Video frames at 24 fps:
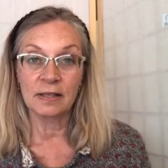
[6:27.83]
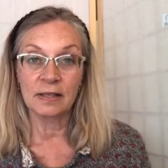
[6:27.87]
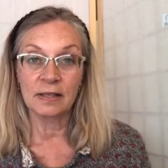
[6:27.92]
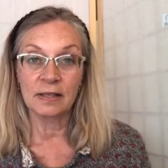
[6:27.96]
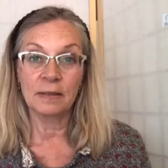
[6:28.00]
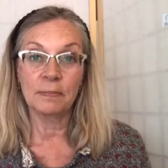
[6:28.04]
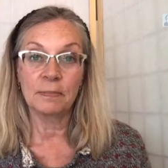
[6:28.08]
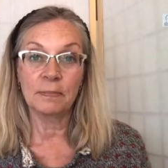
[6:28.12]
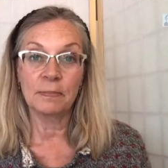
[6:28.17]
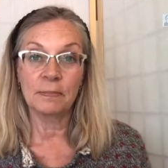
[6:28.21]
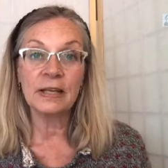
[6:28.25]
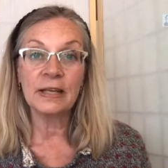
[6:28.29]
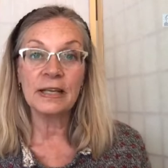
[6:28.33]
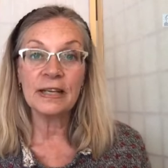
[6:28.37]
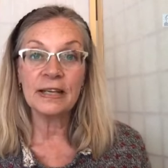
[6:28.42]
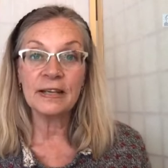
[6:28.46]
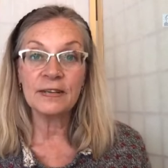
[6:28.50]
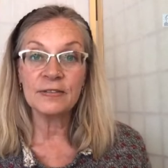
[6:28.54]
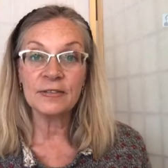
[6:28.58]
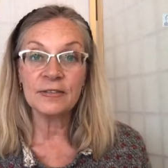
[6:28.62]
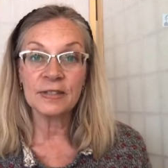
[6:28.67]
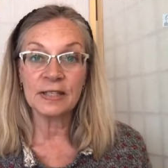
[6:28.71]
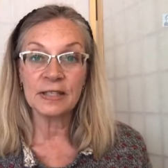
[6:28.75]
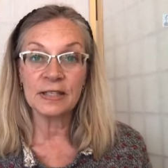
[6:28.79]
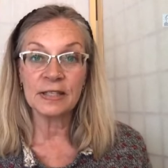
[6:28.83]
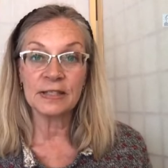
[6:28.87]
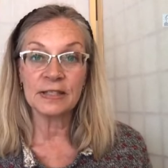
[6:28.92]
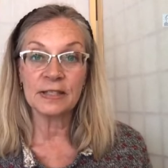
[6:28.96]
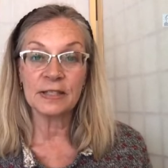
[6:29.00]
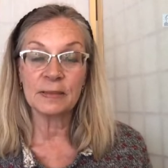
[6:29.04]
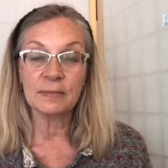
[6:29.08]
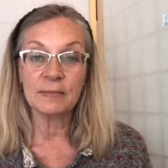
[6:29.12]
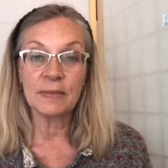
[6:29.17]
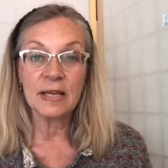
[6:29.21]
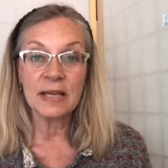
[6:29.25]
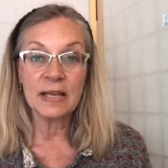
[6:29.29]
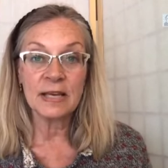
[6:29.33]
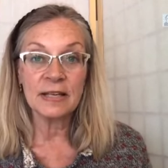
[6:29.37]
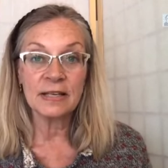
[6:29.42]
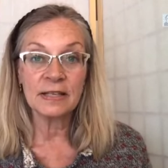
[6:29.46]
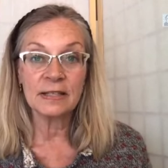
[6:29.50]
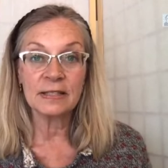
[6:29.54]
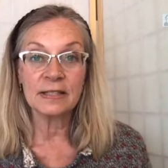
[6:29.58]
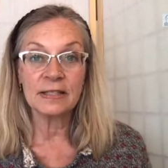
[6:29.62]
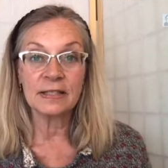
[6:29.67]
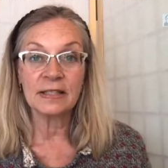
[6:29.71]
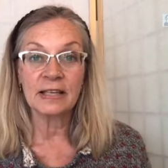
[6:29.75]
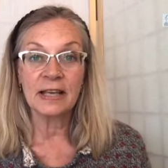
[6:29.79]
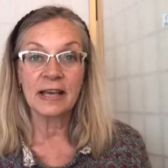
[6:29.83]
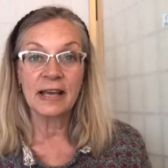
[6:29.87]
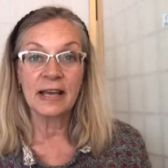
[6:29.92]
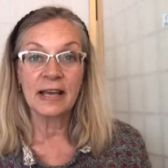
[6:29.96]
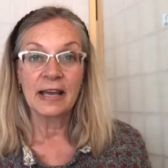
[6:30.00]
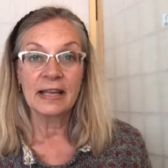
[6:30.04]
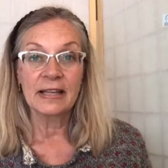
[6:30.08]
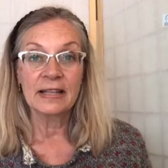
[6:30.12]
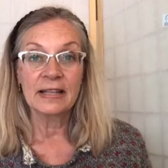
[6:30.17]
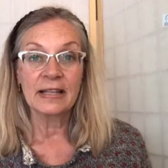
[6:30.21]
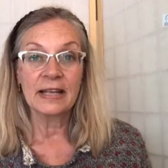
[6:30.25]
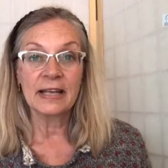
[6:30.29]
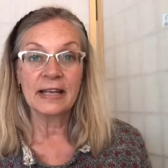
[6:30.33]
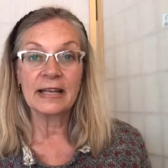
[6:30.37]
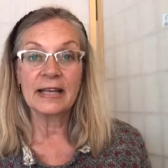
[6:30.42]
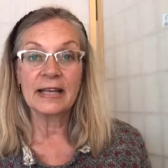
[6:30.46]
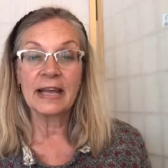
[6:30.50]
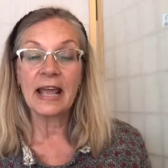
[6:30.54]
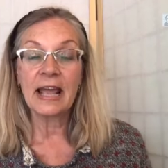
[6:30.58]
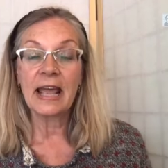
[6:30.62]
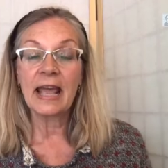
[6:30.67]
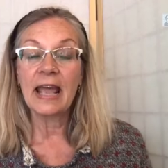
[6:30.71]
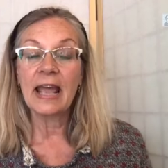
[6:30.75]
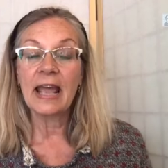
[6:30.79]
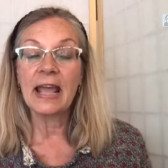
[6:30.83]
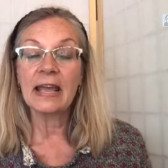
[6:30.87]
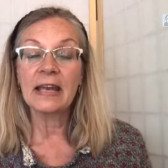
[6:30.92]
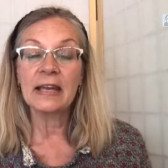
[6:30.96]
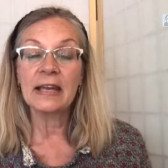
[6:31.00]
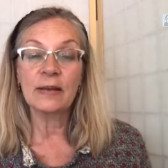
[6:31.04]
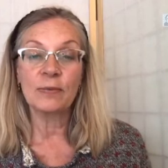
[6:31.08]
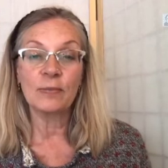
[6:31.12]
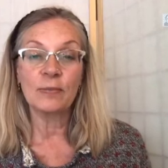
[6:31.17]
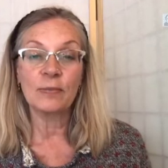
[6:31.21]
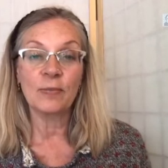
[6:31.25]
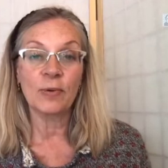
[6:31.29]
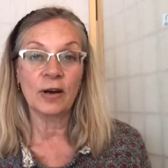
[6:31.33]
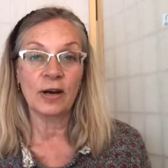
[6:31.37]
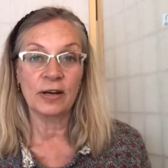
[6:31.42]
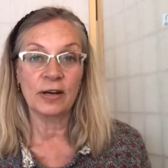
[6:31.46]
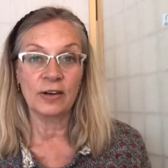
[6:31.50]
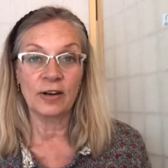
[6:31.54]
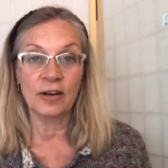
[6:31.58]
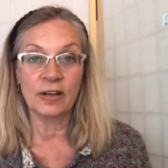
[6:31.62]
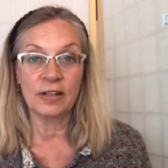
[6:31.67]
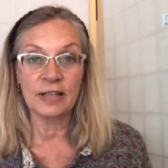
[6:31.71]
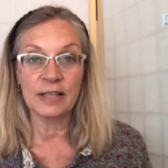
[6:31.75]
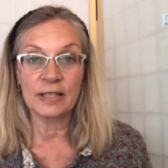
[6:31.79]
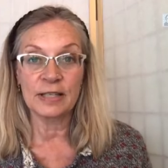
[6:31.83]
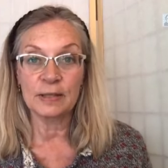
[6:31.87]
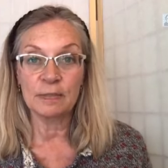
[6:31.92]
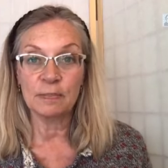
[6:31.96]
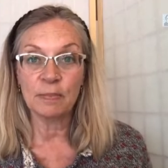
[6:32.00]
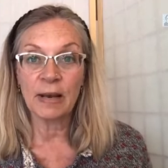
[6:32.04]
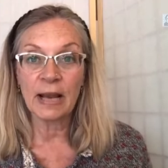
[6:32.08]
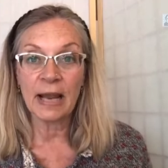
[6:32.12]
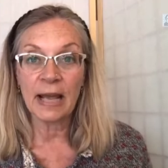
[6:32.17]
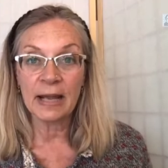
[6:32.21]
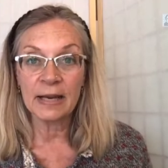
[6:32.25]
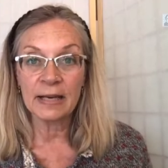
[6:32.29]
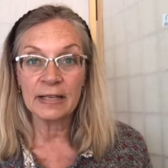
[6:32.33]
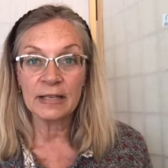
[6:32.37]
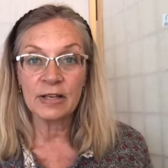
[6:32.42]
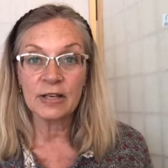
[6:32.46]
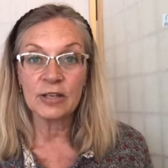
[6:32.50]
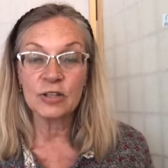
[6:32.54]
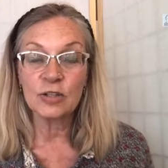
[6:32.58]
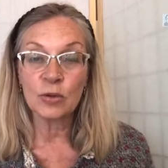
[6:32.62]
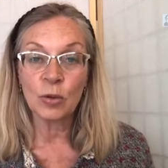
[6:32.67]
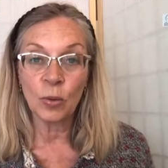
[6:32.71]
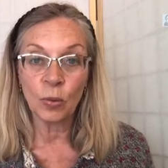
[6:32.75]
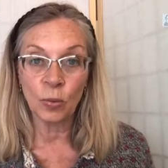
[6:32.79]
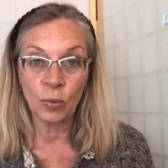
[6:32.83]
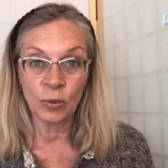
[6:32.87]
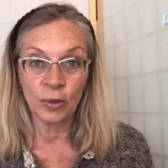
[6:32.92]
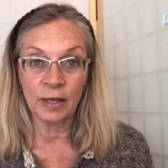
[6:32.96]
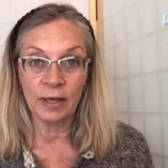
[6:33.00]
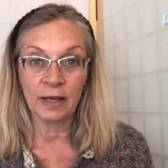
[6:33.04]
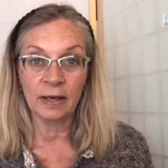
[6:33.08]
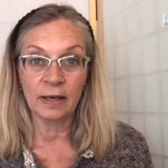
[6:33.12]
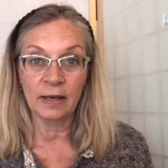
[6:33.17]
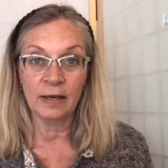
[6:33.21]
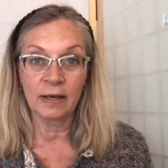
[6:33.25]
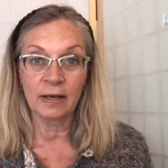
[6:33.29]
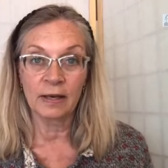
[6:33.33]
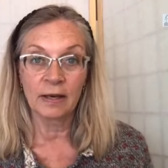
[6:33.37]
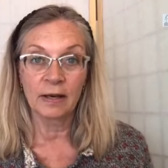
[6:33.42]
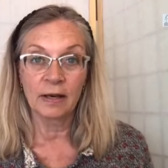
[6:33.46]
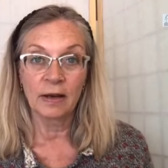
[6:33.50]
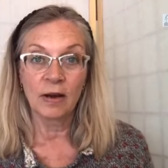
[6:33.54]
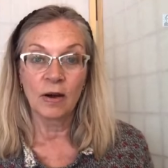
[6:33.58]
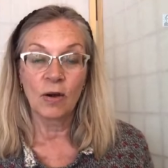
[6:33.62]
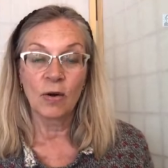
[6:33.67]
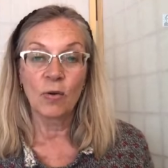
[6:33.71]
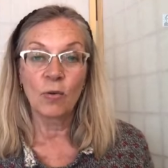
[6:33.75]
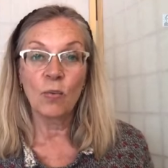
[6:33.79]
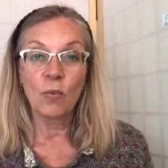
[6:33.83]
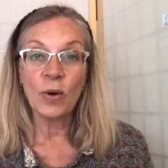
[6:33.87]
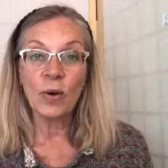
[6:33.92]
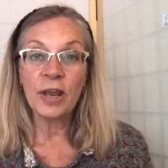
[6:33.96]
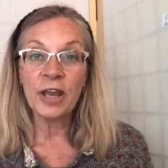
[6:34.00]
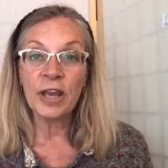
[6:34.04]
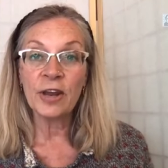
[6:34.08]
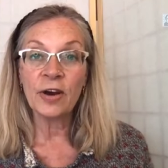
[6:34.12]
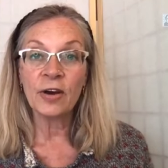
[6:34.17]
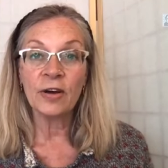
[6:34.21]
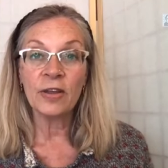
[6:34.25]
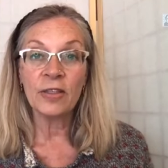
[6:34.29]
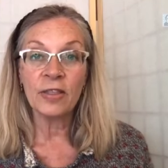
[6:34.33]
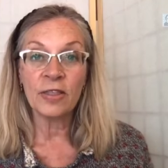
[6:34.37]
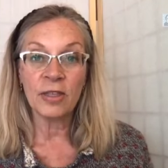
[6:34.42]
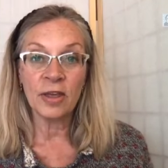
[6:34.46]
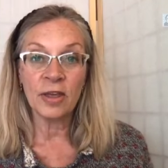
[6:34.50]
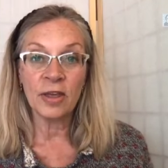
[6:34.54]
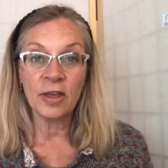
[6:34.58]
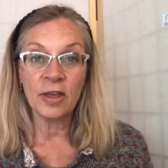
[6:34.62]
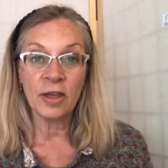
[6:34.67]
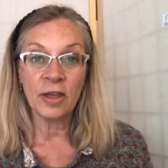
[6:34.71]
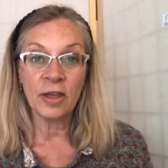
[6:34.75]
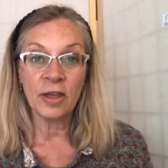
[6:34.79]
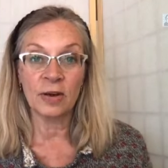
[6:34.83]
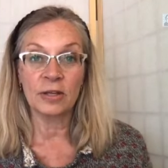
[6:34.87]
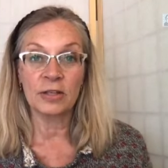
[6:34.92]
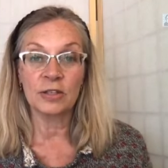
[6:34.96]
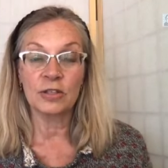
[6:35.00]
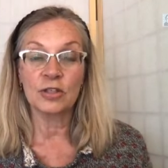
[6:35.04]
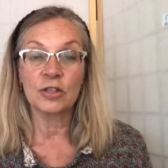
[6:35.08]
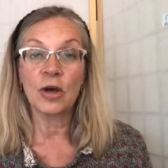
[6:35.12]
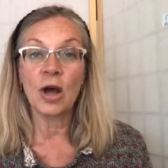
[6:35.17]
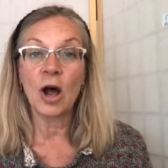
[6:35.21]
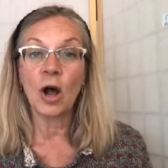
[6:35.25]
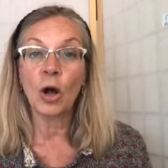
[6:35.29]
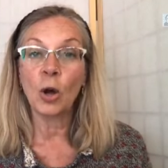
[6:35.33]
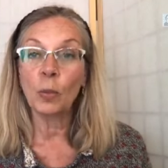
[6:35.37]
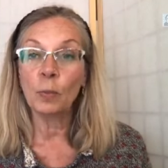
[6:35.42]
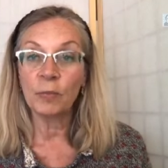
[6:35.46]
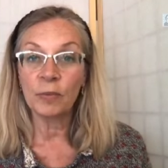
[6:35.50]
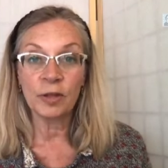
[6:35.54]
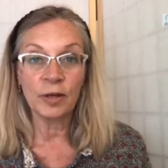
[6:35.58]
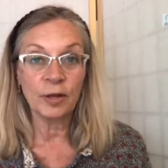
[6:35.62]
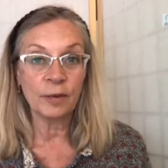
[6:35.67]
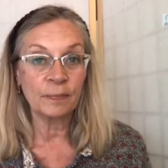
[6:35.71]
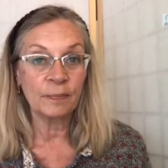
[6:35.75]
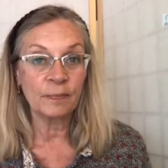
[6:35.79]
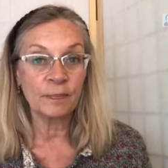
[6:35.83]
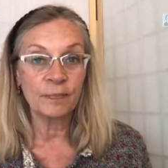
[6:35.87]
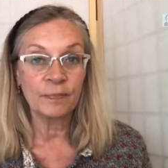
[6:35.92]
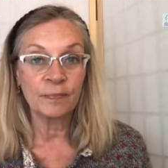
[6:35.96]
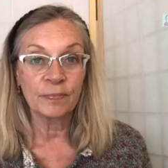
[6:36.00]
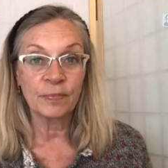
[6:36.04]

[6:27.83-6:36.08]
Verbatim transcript: the belief system is that anyone on this planet is holding. We are there to help them.